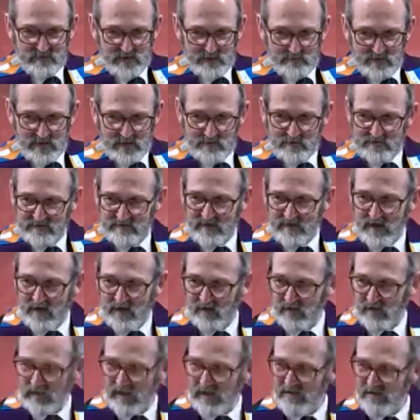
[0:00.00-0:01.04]
Emily
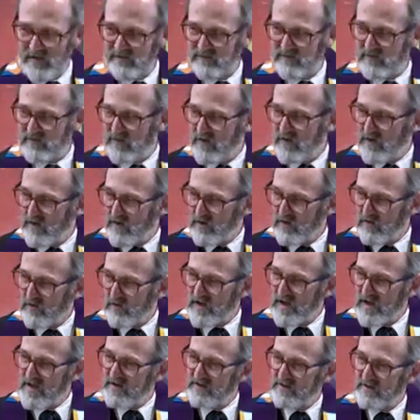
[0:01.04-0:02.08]
McDowell has
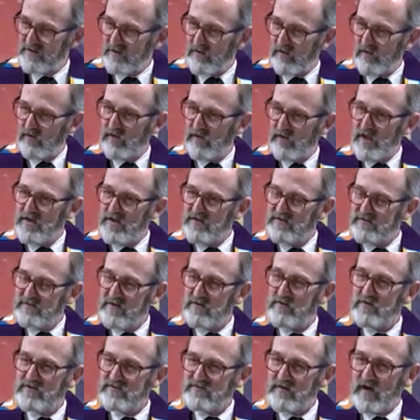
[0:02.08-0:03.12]
created a whole
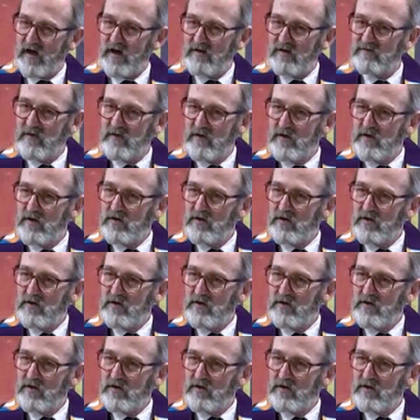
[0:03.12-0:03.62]
series of